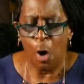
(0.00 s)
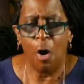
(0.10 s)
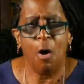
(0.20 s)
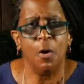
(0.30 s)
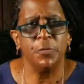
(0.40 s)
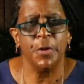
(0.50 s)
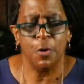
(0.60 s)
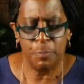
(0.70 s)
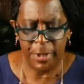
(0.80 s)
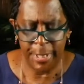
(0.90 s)

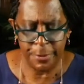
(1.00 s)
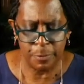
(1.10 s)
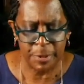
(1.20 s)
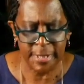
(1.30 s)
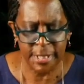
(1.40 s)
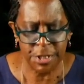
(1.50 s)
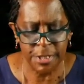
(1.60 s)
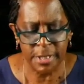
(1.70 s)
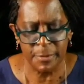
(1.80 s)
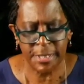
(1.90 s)
Although Peter
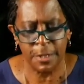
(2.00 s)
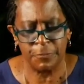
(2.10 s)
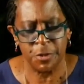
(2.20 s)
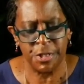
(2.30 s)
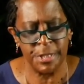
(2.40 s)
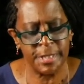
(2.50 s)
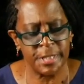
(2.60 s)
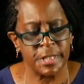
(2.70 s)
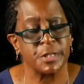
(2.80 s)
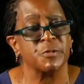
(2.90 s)
positioned himself for
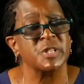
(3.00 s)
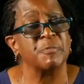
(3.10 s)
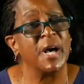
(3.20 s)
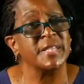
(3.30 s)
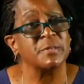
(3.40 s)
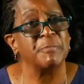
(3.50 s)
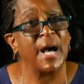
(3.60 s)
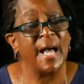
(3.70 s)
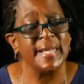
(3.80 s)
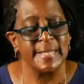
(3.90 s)
Jesus' response
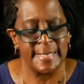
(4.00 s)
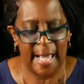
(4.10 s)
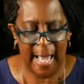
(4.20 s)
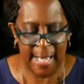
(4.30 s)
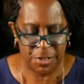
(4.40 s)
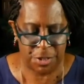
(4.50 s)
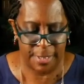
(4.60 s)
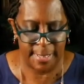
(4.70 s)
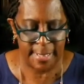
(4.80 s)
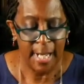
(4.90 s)
by his
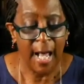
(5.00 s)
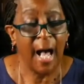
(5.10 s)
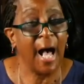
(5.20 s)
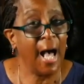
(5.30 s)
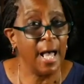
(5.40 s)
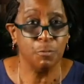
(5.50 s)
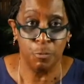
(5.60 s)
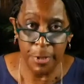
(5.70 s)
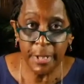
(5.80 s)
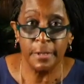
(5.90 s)
actions, I
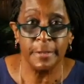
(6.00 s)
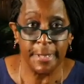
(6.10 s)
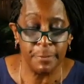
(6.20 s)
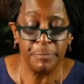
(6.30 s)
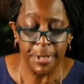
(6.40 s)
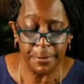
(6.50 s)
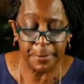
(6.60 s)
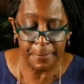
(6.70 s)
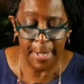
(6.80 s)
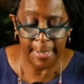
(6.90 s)
will give Peter
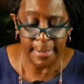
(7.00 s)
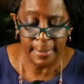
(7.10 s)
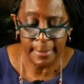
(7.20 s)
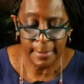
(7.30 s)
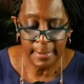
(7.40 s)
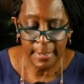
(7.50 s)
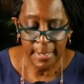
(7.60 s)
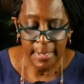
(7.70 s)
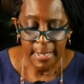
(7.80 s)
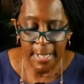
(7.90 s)
credit.
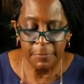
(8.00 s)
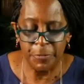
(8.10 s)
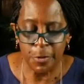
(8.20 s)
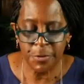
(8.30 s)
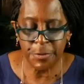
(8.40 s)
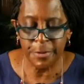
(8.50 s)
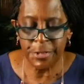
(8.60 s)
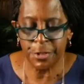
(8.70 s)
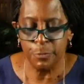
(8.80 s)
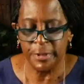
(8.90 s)
In verse
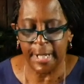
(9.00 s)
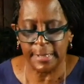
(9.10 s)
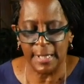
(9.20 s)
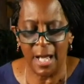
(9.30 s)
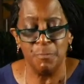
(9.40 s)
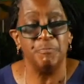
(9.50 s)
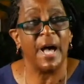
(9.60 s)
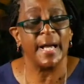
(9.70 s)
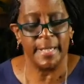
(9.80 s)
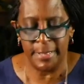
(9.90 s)
32, when they climbed
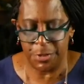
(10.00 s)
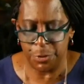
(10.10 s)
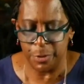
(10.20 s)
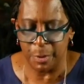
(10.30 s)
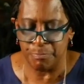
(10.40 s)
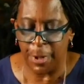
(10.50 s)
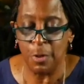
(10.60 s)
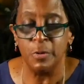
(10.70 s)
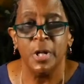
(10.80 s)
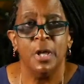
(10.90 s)
back into the
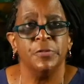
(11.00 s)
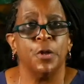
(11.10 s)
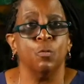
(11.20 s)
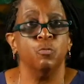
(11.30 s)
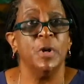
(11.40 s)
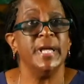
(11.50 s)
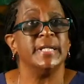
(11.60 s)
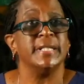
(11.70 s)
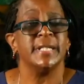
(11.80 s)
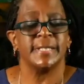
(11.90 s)
boat, the
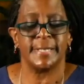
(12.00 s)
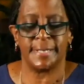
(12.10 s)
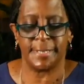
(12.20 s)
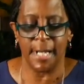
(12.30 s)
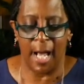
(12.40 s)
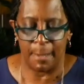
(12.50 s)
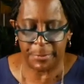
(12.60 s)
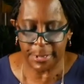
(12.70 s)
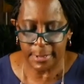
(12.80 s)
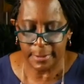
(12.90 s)
wind
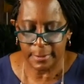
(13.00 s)
stopped